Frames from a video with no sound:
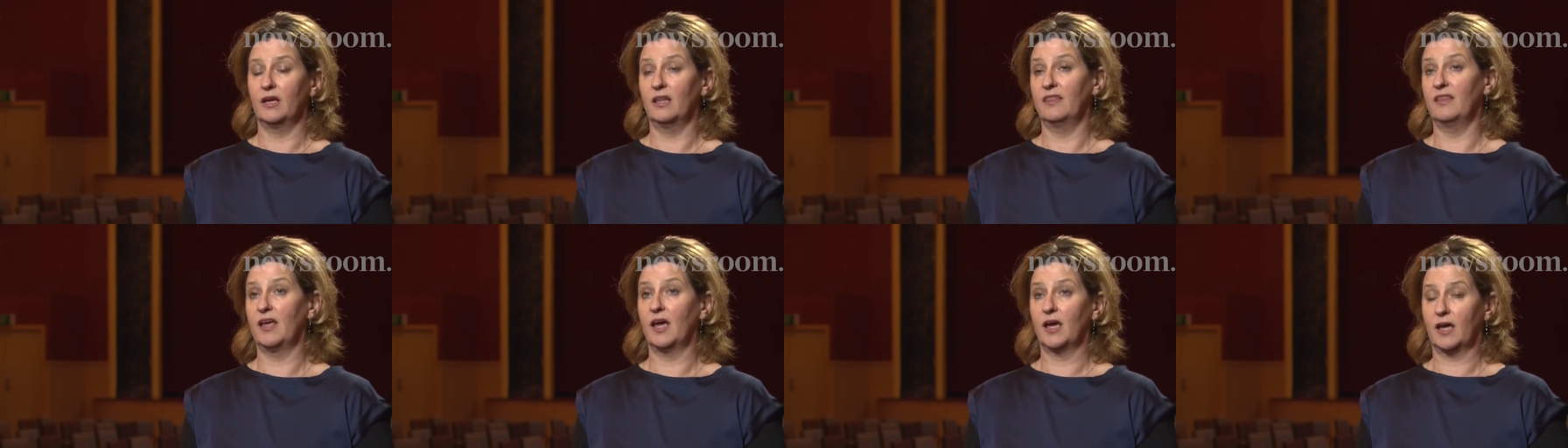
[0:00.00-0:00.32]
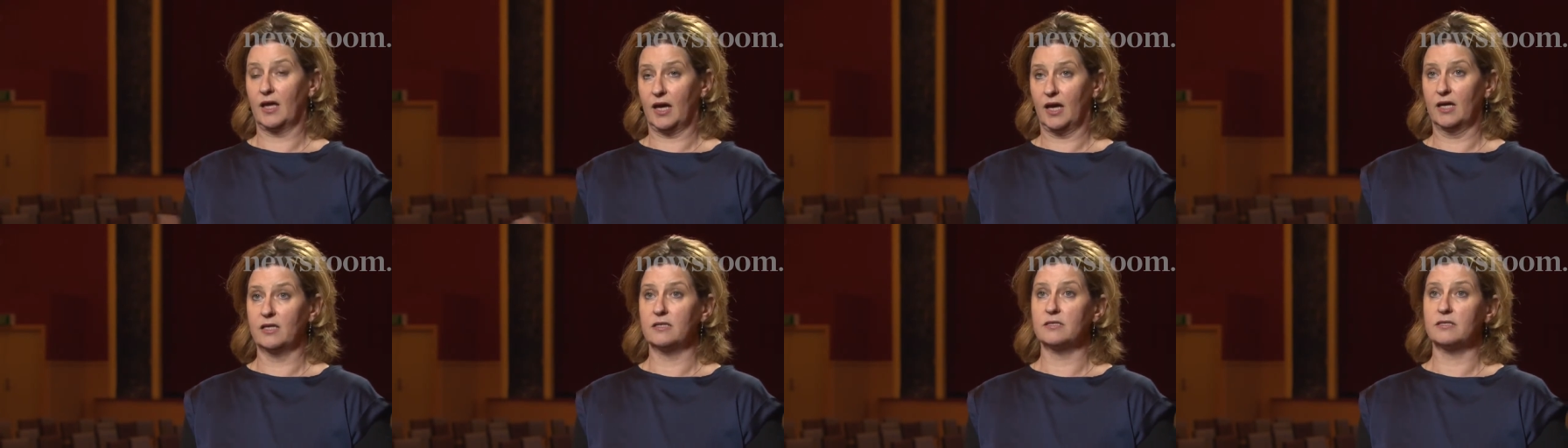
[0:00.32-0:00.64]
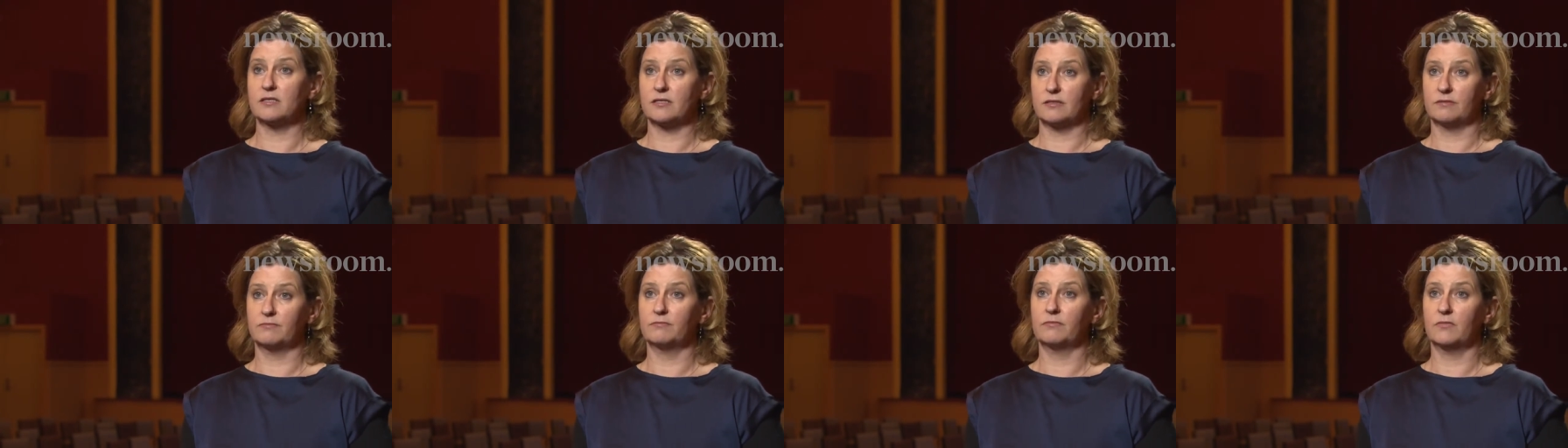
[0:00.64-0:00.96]
And in that
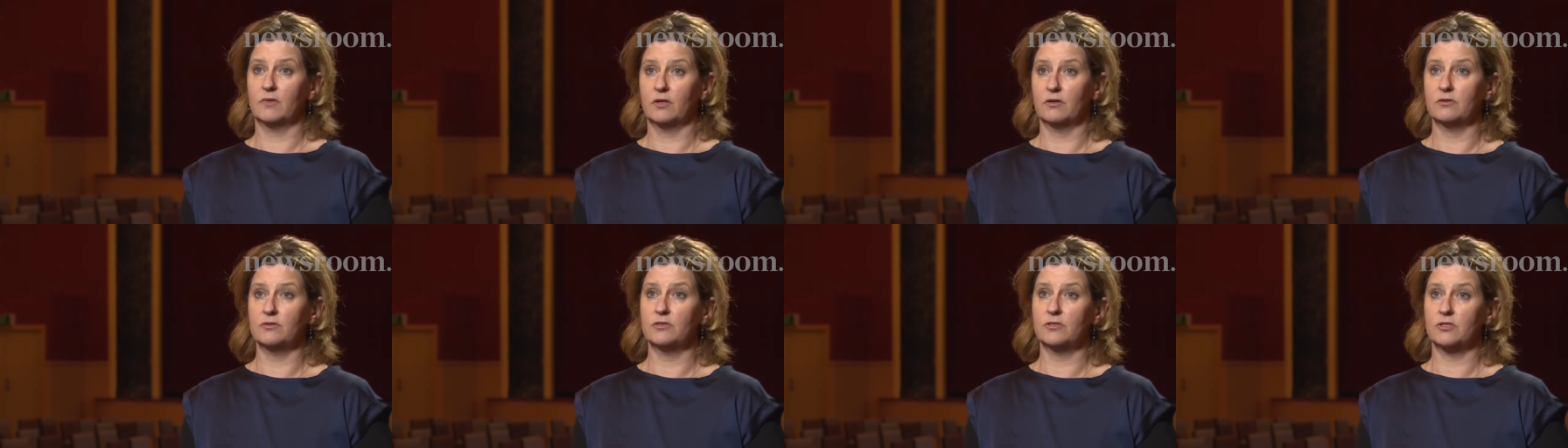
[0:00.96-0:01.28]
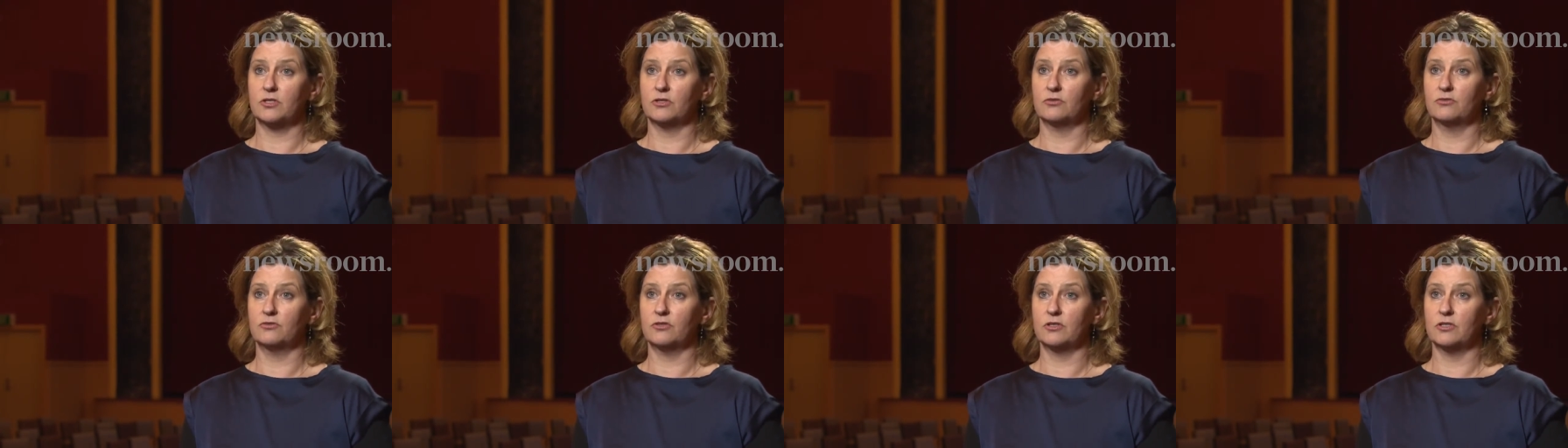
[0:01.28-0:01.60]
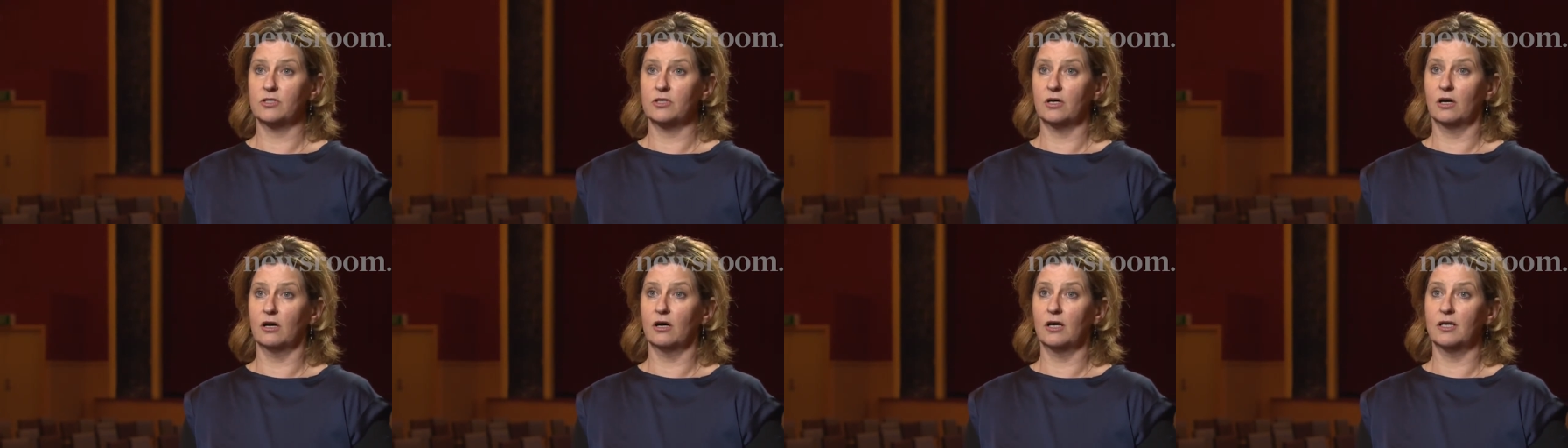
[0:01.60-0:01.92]
case, those
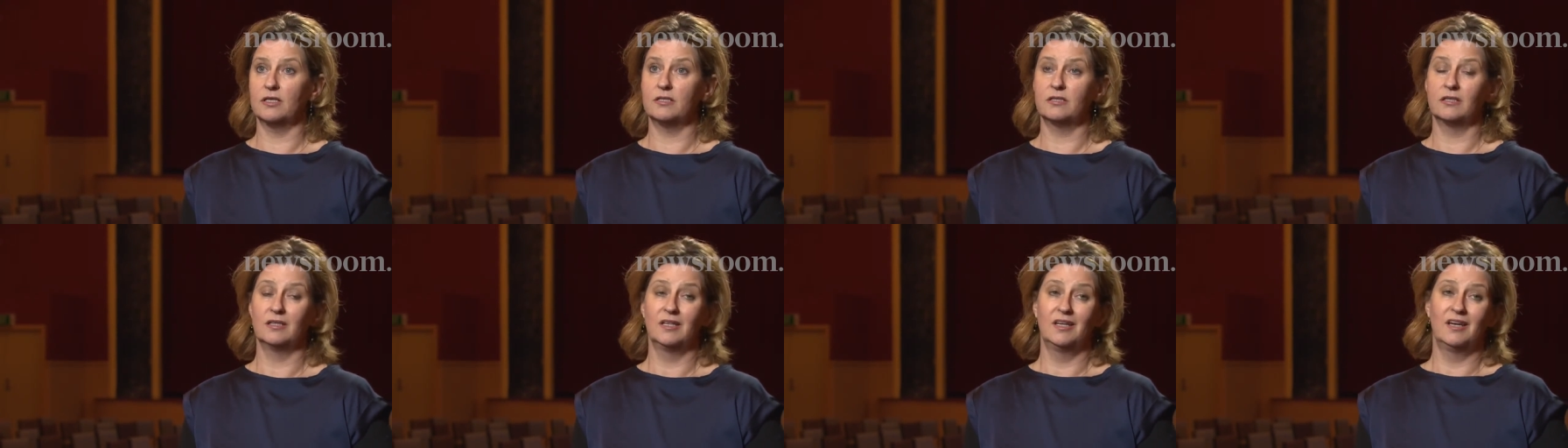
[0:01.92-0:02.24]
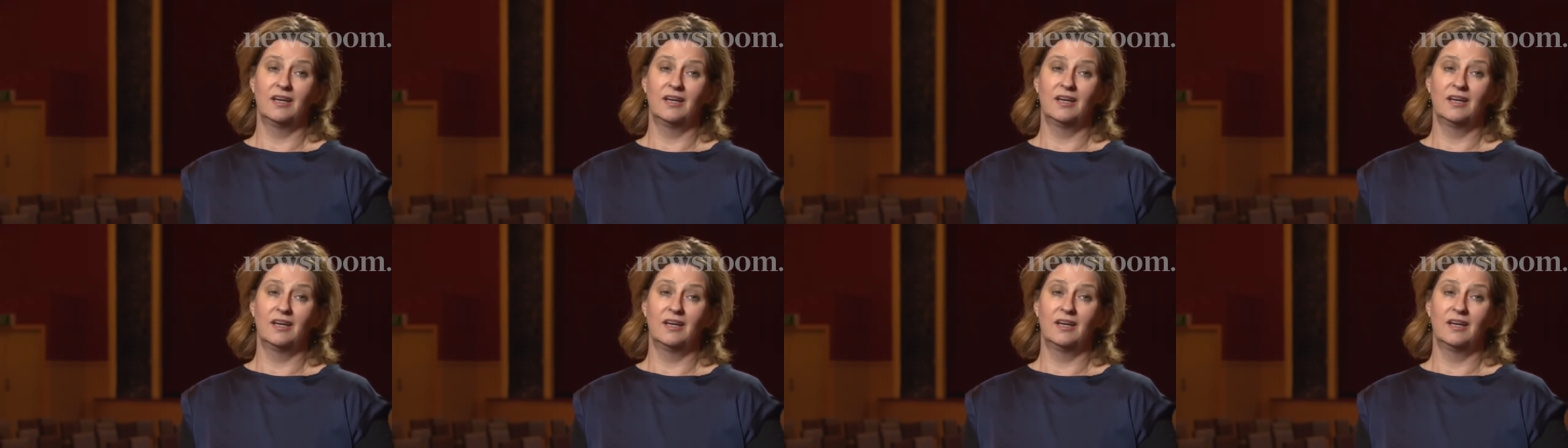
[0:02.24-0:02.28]
children died.